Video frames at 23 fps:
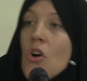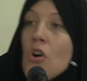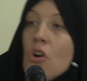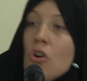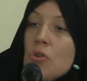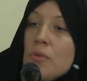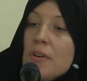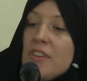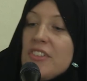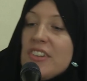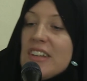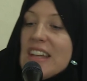
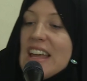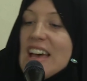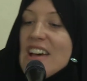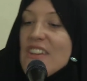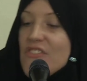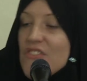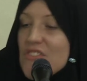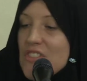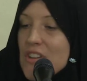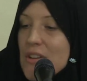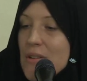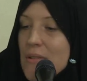Who was
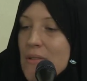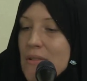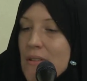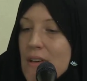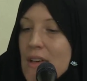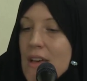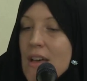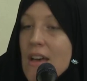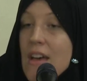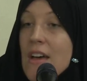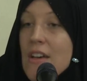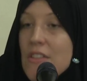left?
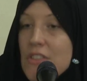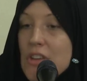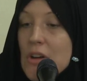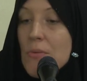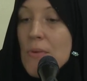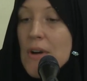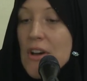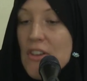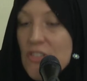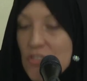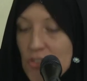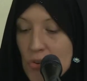There
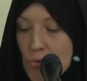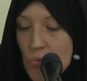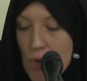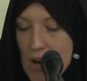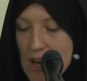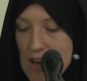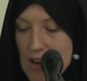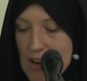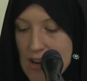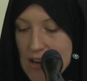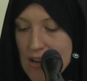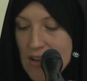was
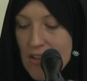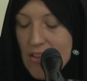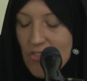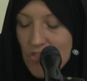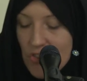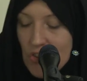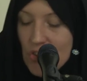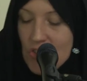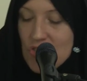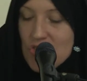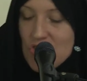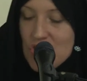one
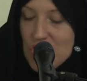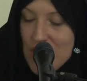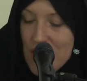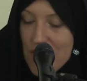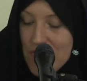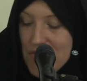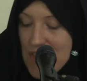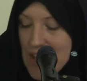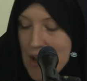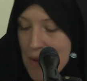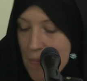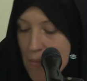soldier
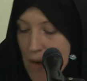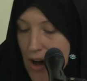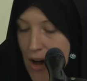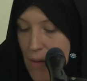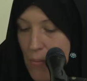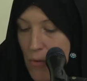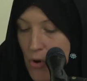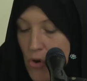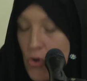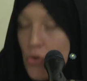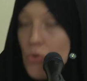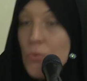of the
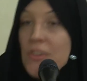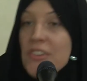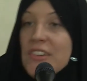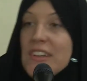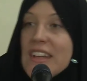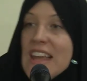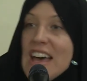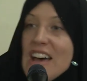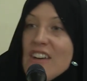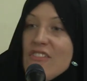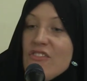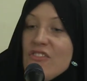imam who was
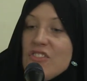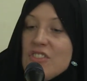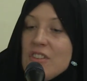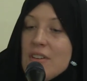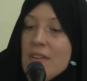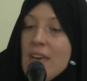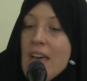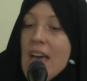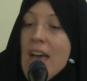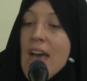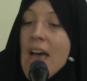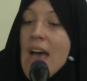left.
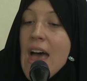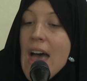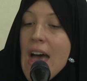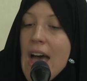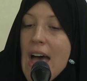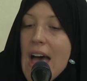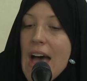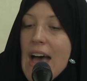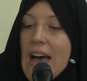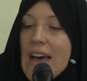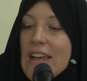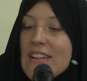
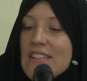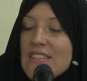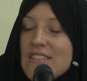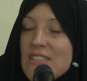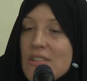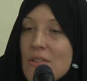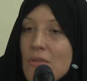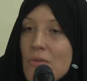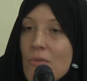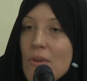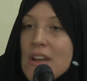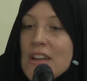
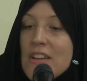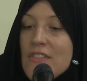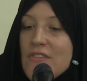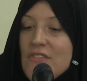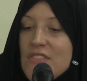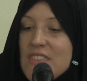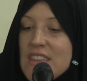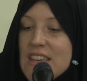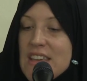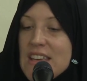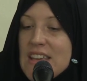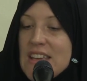And one
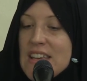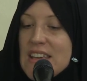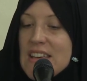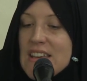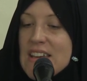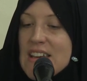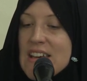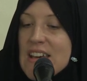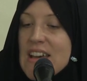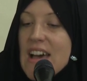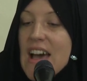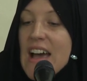of
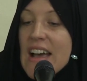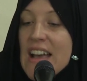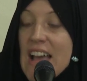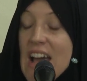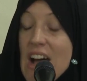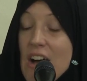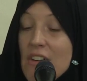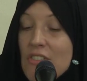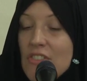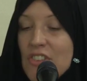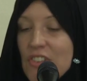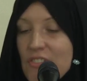the
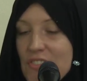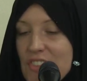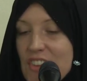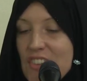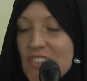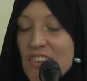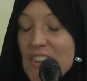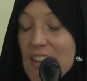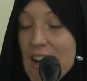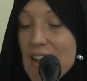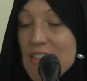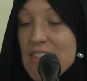accounts of
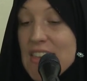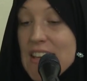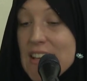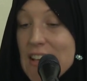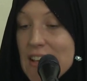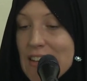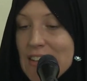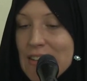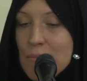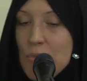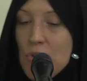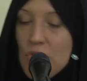this that I think
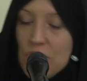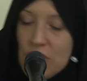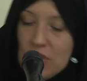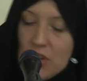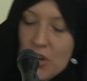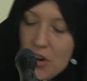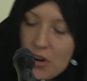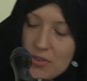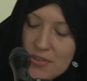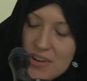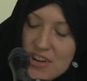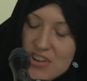is most
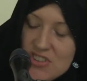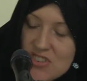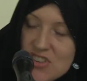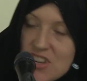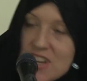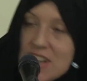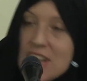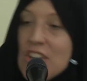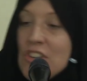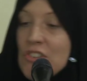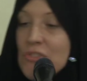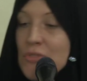
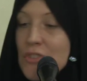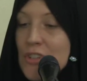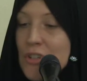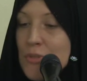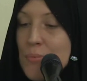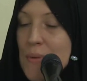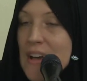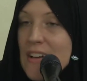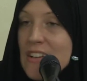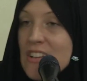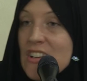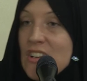heart-wrenching is
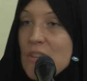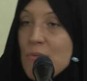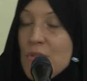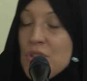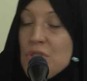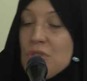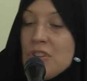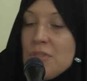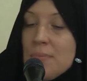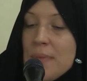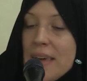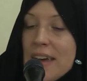with
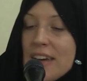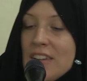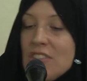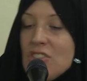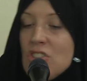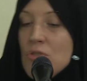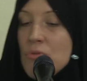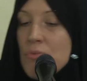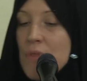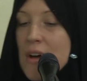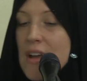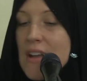respect
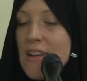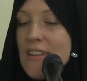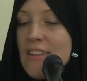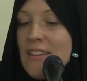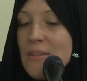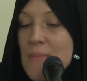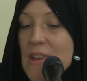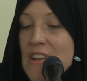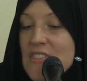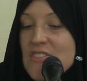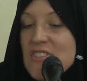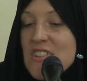to what is
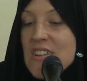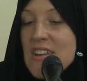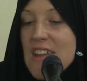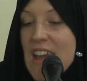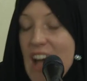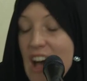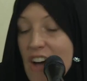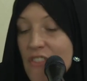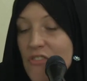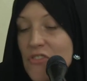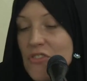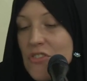mentioned
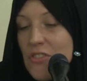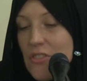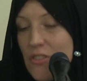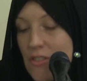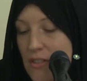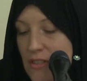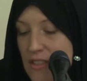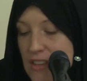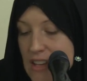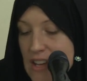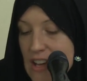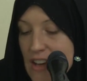after
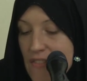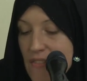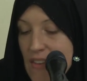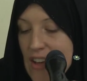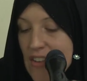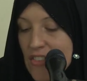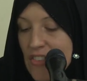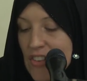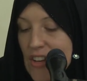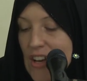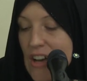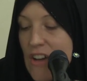the
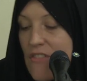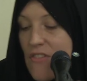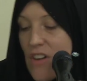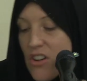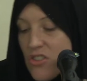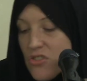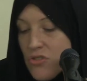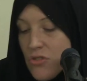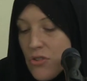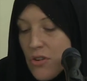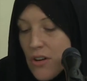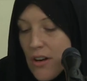events of
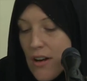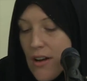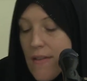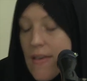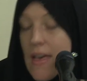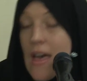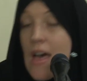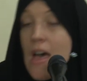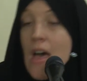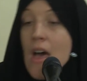Ashura,